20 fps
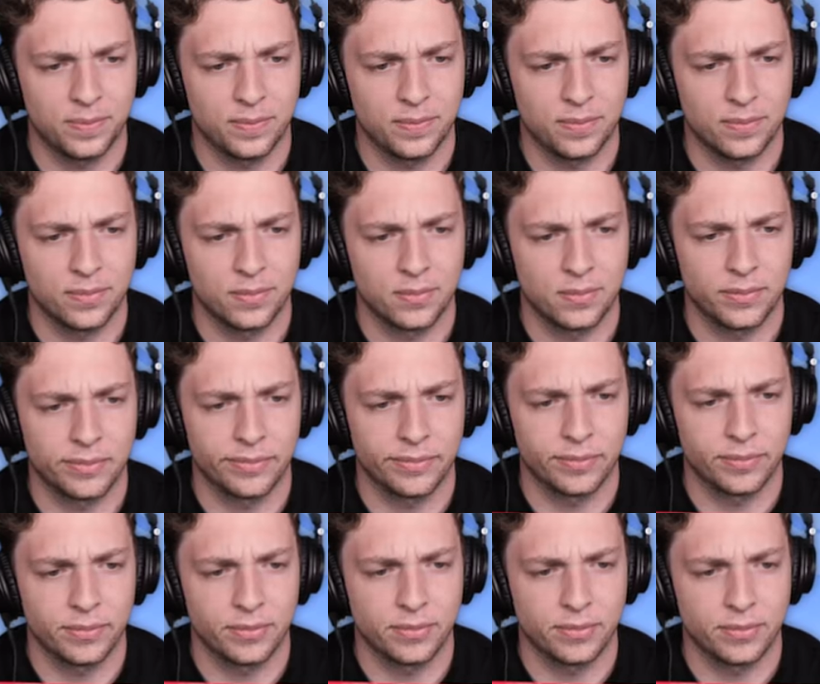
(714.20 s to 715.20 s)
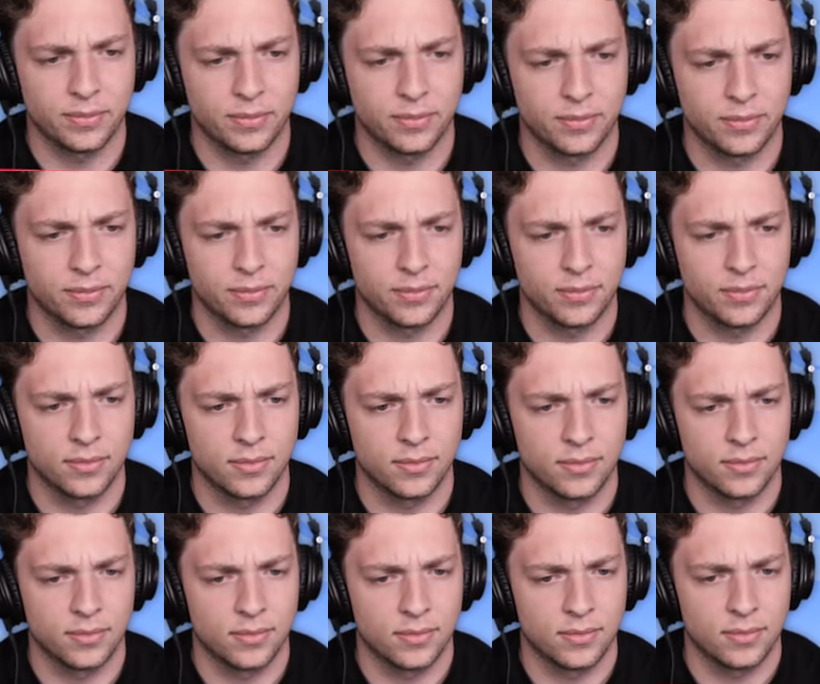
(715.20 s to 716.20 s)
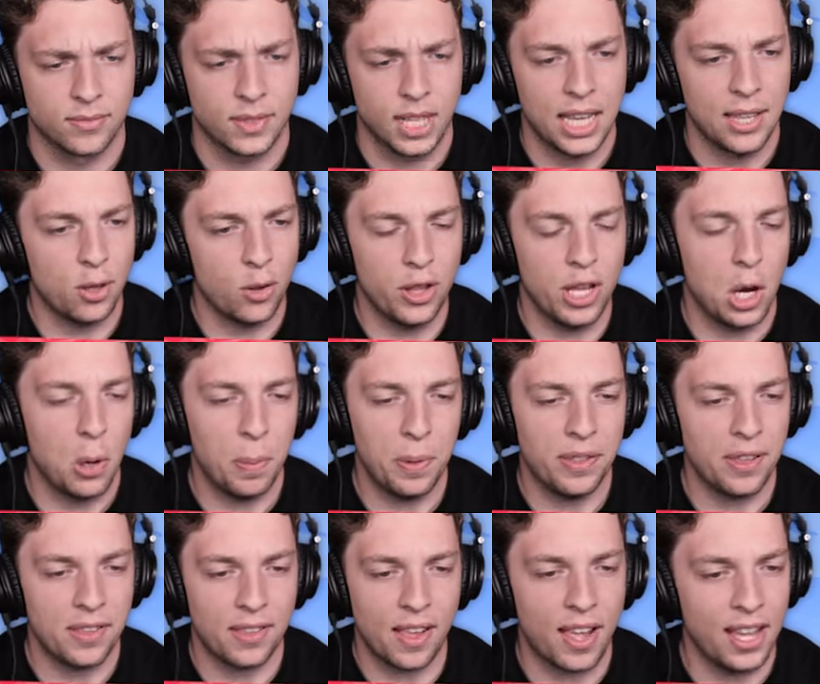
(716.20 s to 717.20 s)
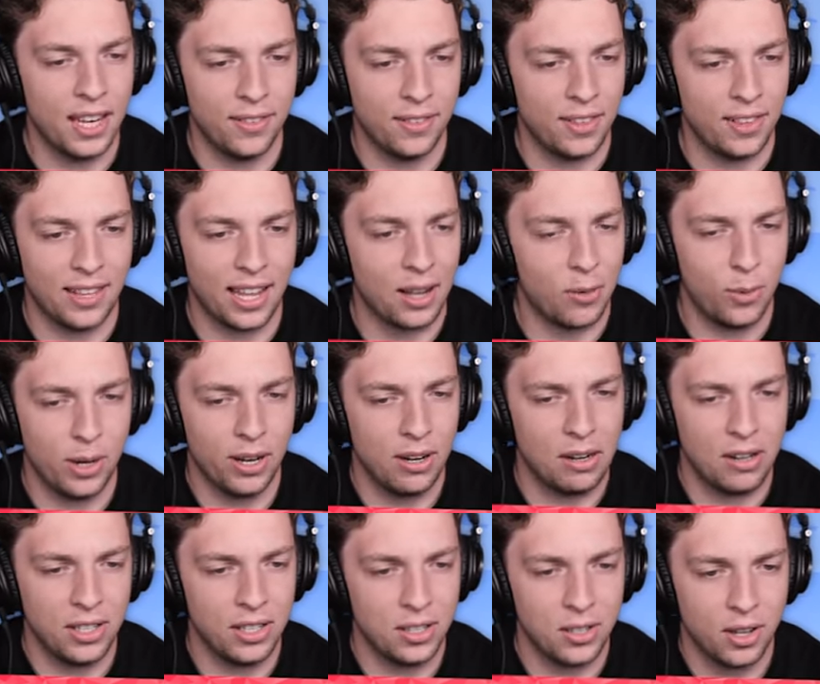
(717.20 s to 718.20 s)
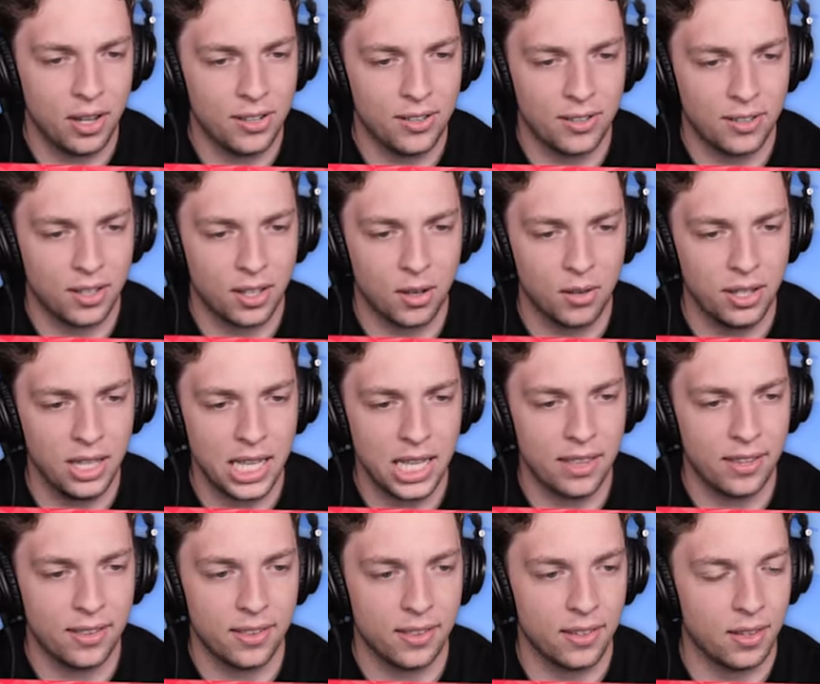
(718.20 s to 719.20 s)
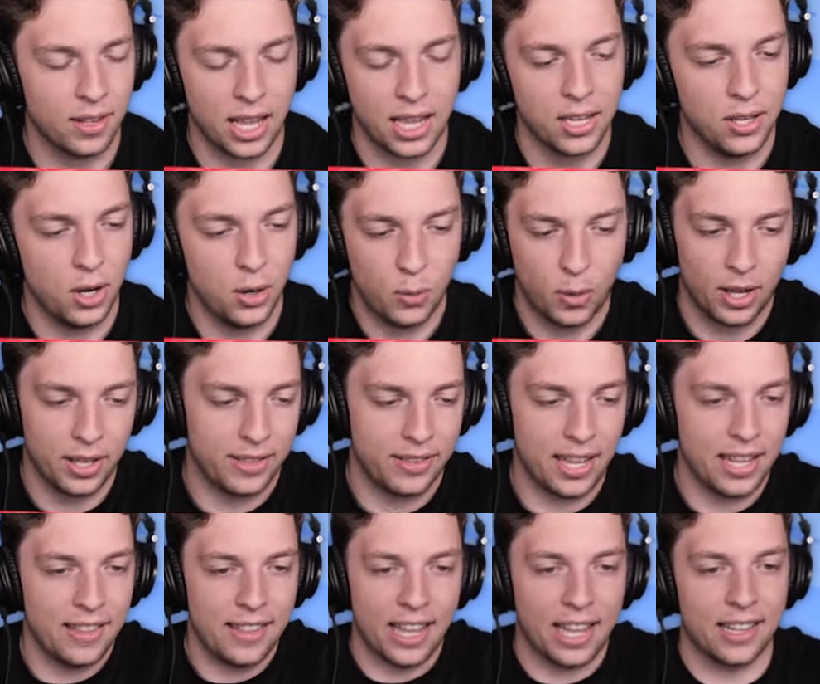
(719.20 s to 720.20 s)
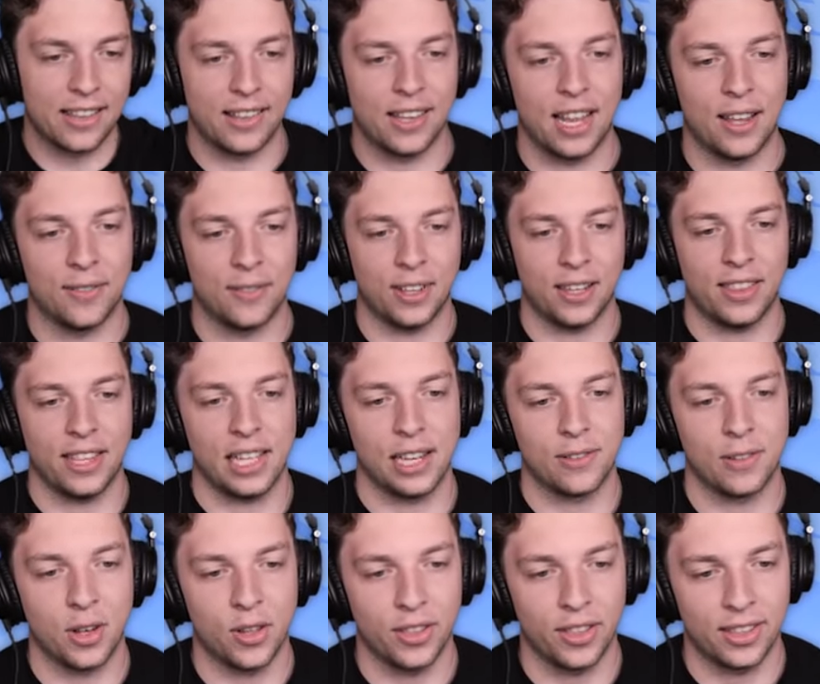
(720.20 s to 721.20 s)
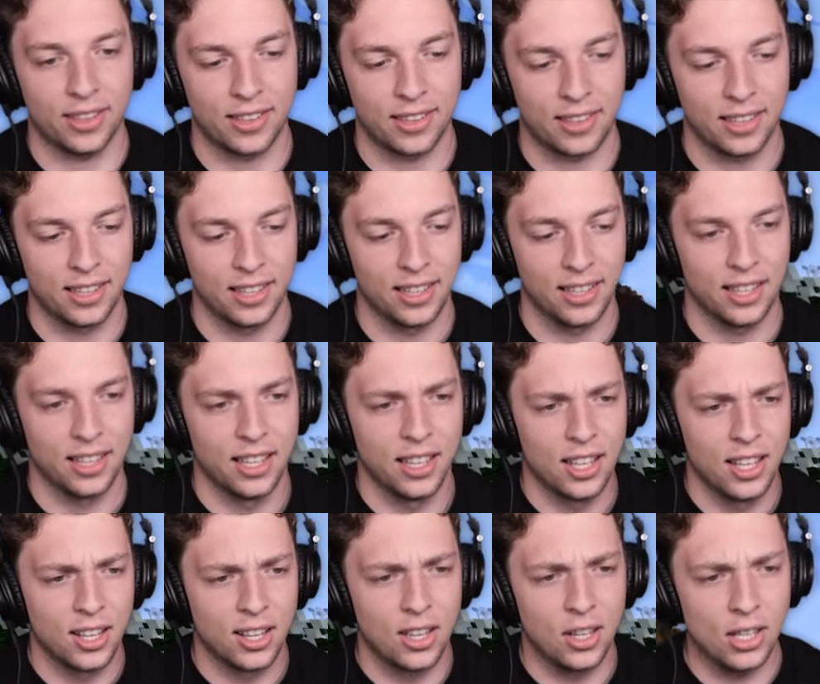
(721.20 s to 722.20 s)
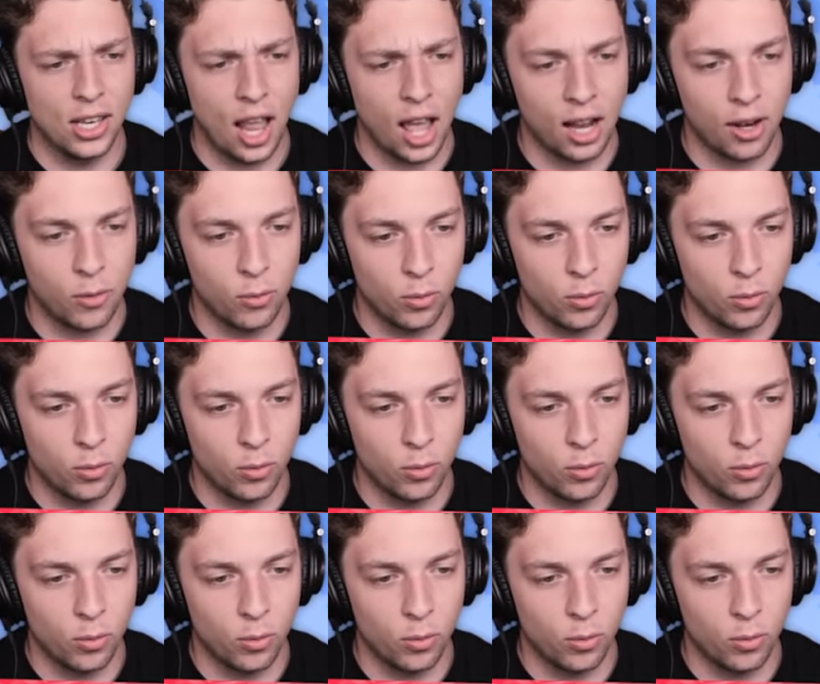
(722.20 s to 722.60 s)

Where is he? Lighthouse, Jelly. Where is it? It's on the opposite side of the town. Where are you guys? Go to the other. Okay, you know what? Yeah, it's 10 seconds we left. Wrong. I think I've got this. I think, I think we went Good wrong. luck.